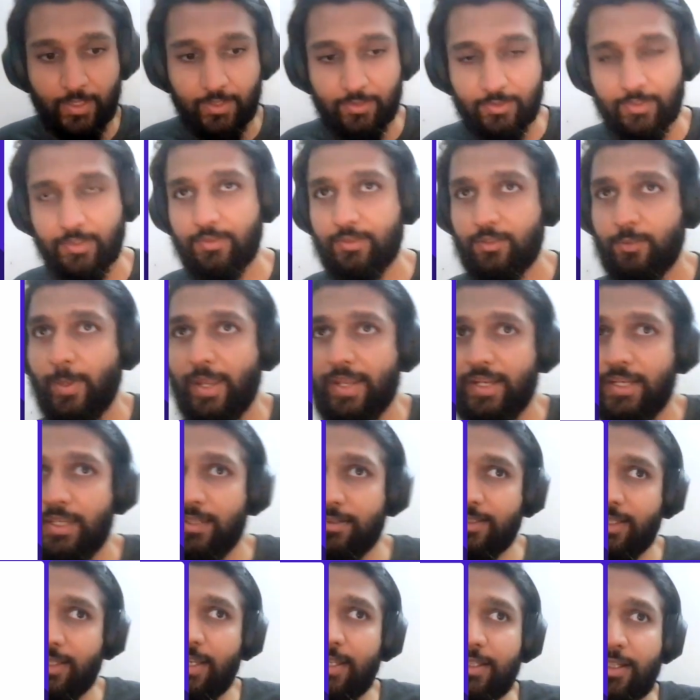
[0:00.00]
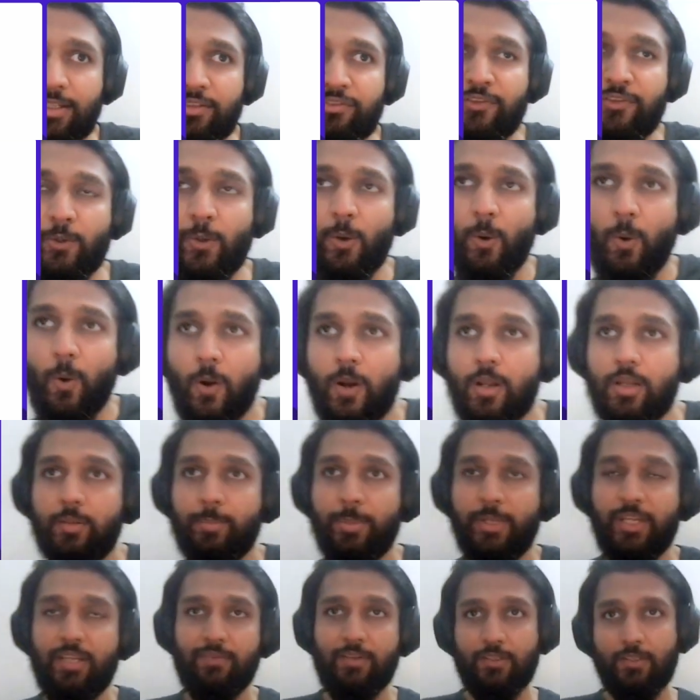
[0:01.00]
this query saying that for all
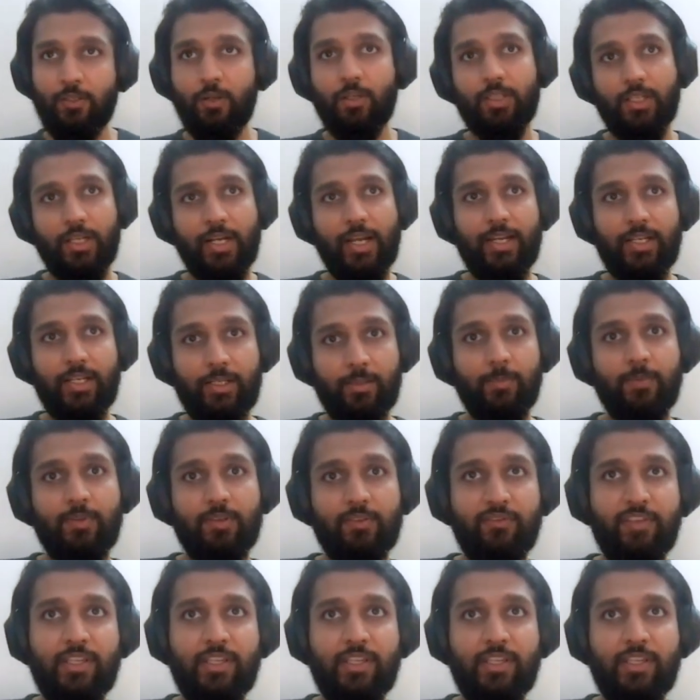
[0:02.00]
previous order items,